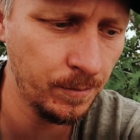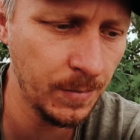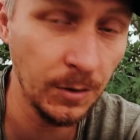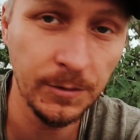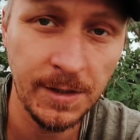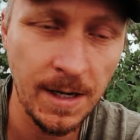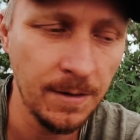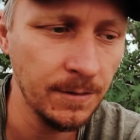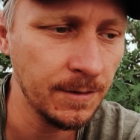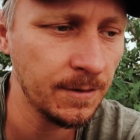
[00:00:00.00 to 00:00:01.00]
built
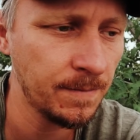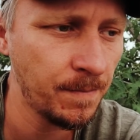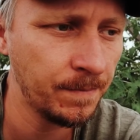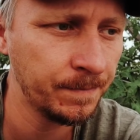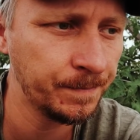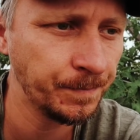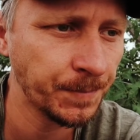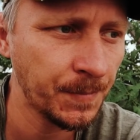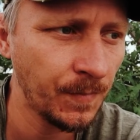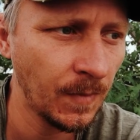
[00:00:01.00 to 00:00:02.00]
towns,
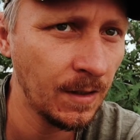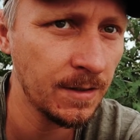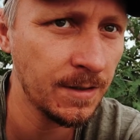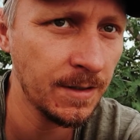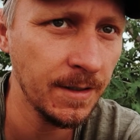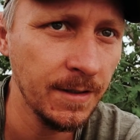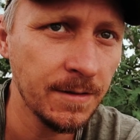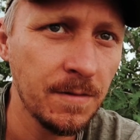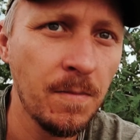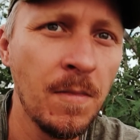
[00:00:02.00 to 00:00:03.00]

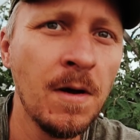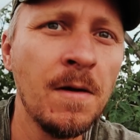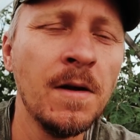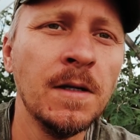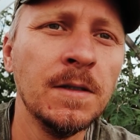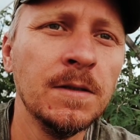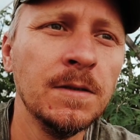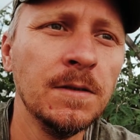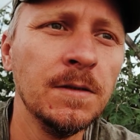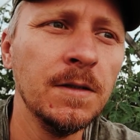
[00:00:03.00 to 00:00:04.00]
cities,
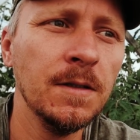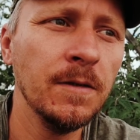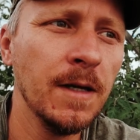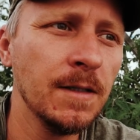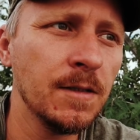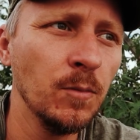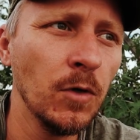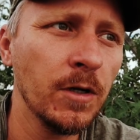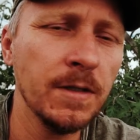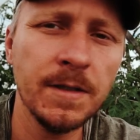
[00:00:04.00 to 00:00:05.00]
they had some
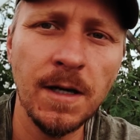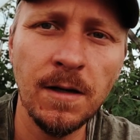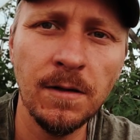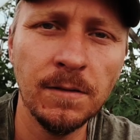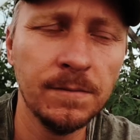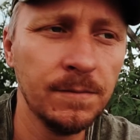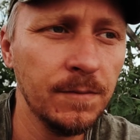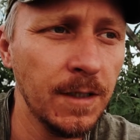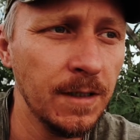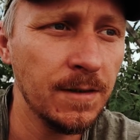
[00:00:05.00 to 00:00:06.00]
mercantile,
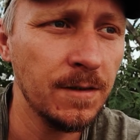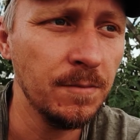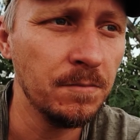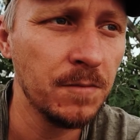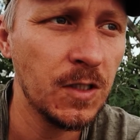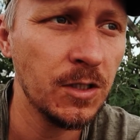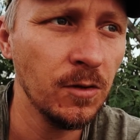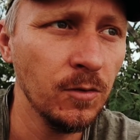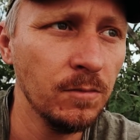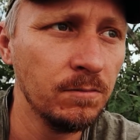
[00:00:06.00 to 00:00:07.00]
they had some
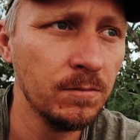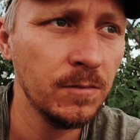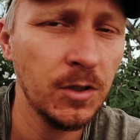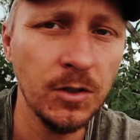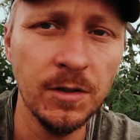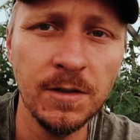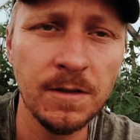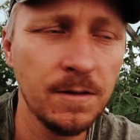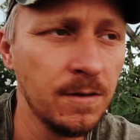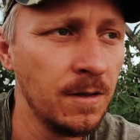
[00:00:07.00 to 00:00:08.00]
general goods.